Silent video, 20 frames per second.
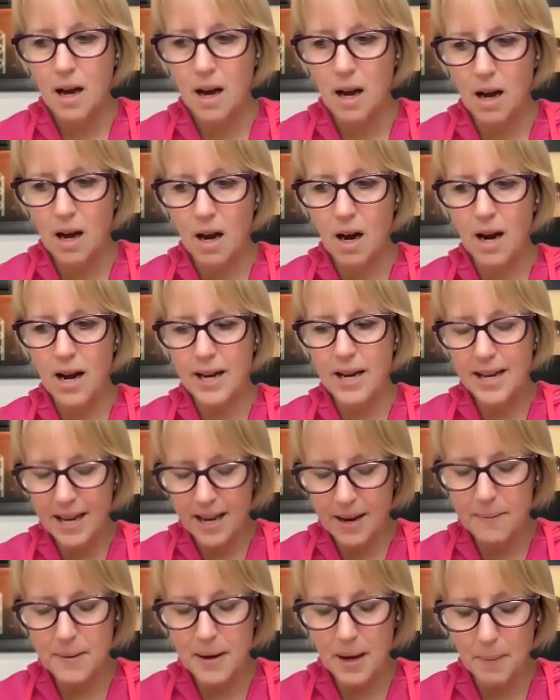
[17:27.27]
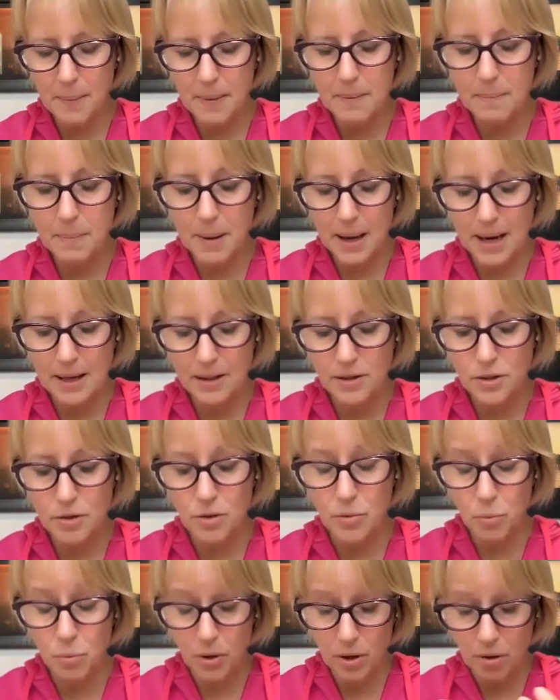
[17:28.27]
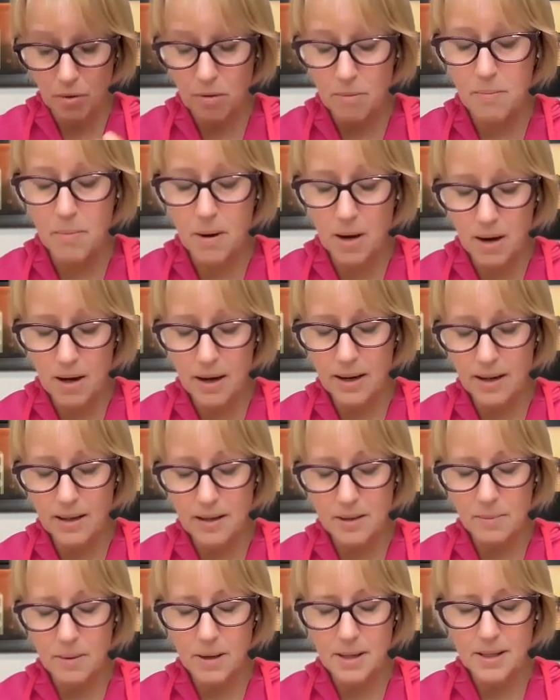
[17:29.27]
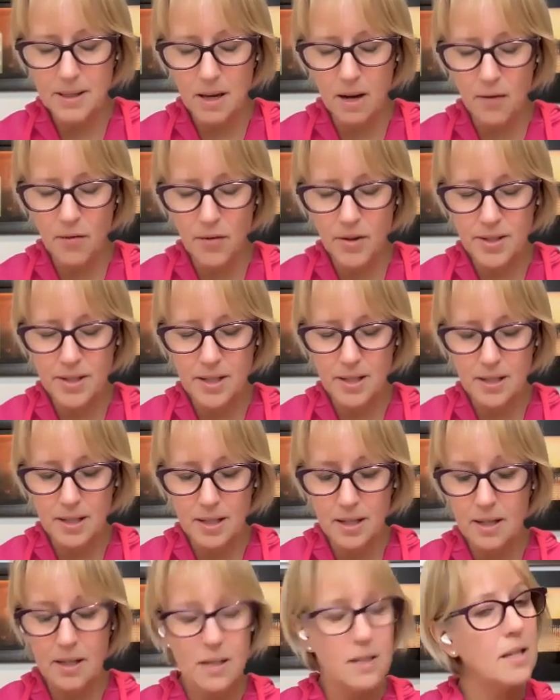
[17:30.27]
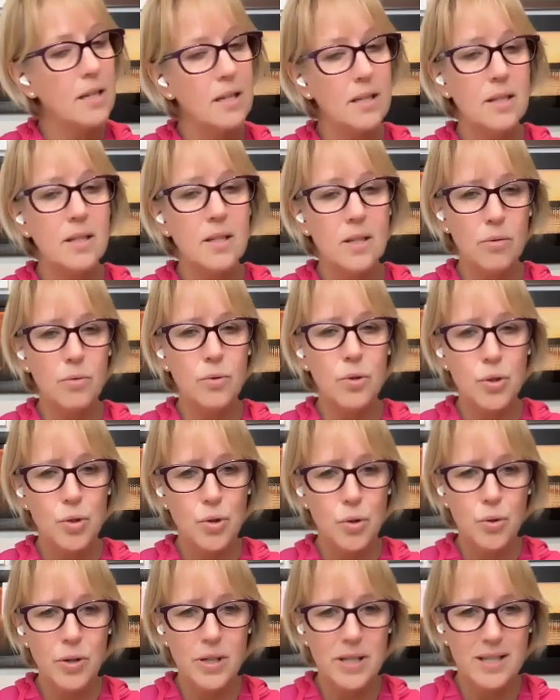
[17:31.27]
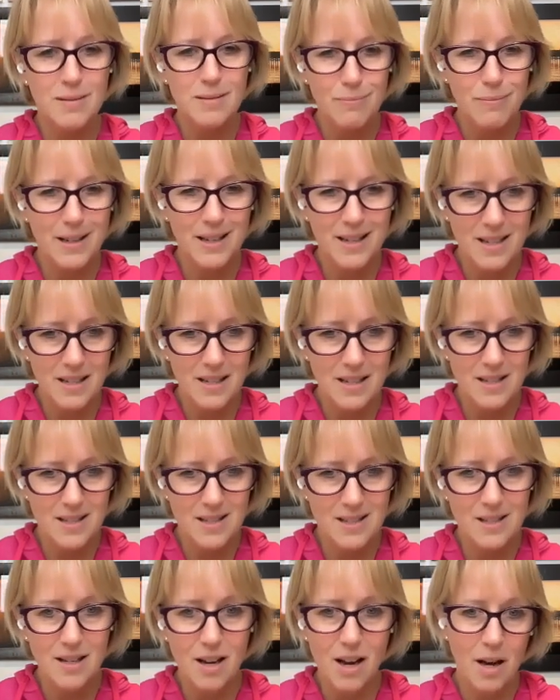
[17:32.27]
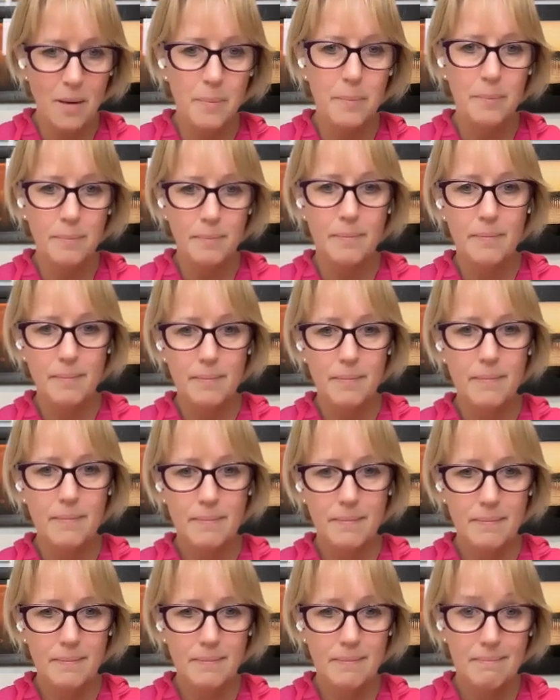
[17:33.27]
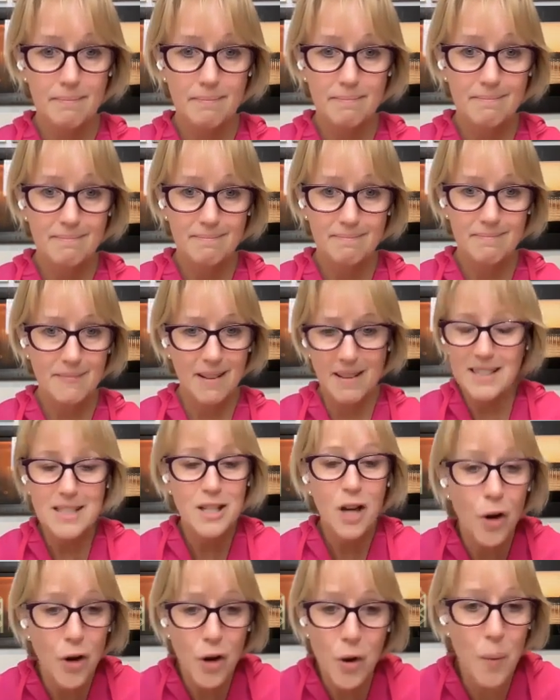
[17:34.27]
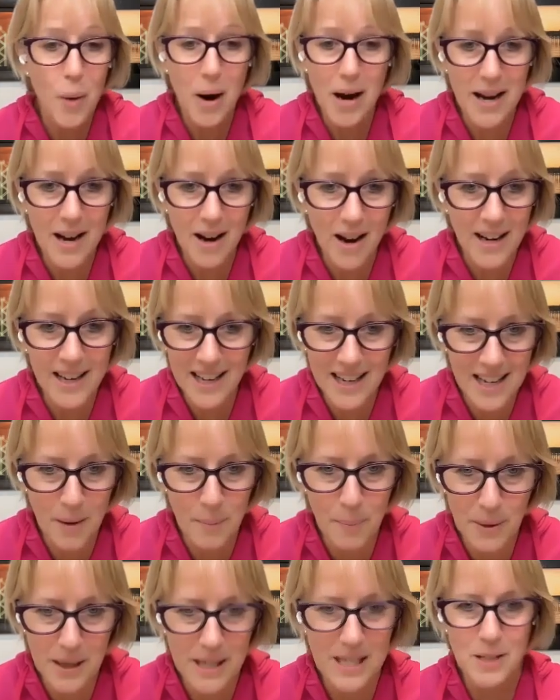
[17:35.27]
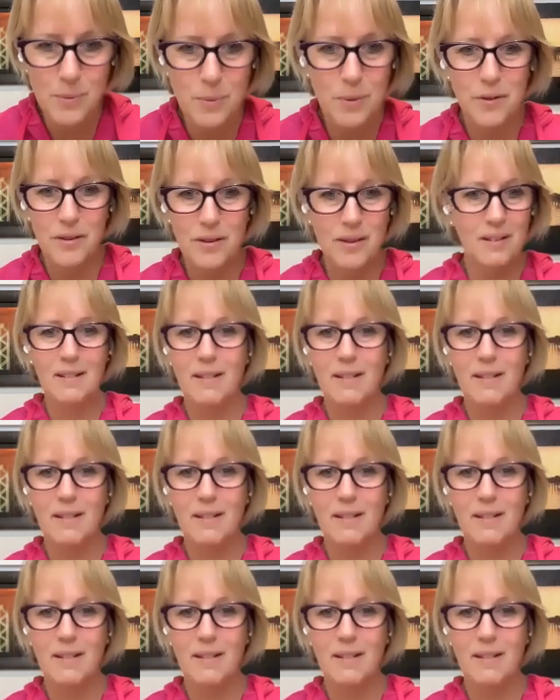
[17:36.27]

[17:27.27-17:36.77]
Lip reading: I keep coming back to what I remind myself is his soul's choice when his time. It's the only way I can get peace with it.